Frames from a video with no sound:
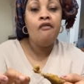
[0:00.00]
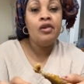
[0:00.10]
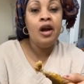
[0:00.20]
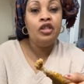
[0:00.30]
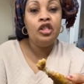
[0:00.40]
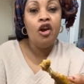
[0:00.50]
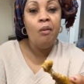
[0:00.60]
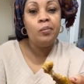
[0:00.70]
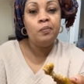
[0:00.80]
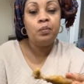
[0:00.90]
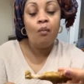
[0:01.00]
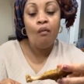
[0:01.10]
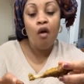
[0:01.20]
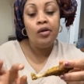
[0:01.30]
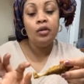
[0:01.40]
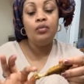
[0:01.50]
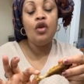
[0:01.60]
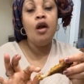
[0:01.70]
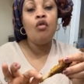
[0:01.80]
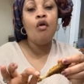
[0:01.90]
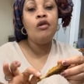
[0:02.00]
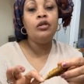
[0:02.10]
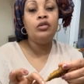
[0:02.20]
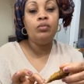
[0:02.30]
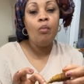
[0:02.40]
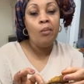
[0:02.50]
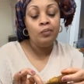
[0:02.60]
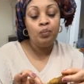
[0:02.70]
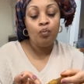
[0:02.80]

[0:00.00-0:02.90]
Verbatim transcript: African chicken, it grows,